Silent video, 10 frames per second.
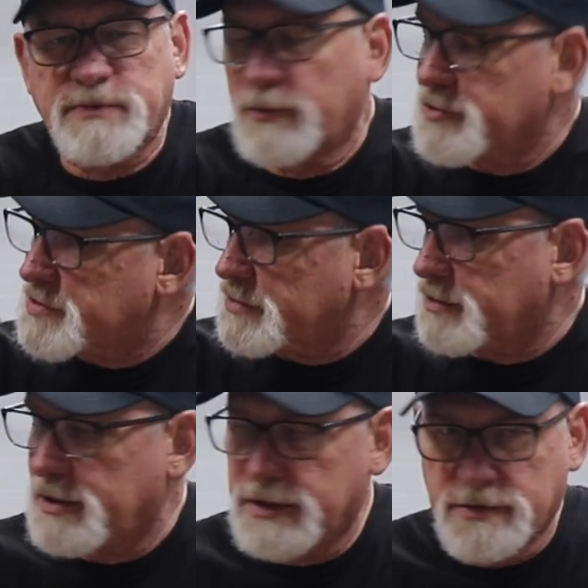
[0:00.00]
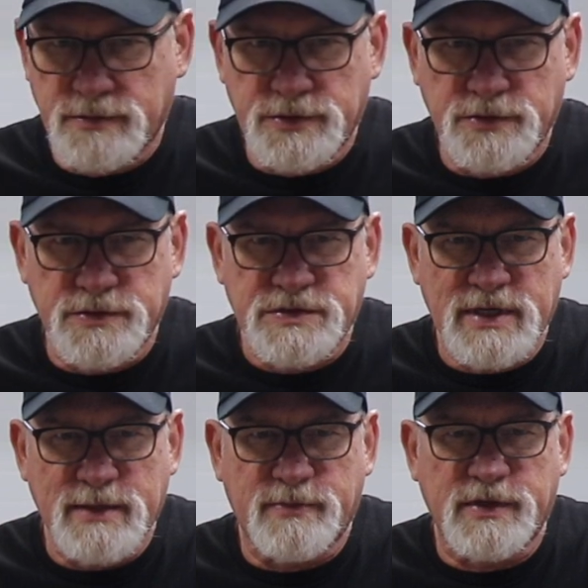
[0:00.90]
but we're still going to do the
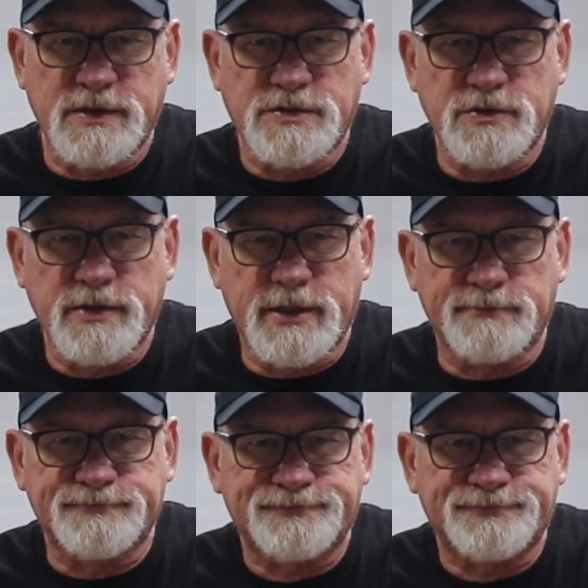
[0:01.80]
same thing to it.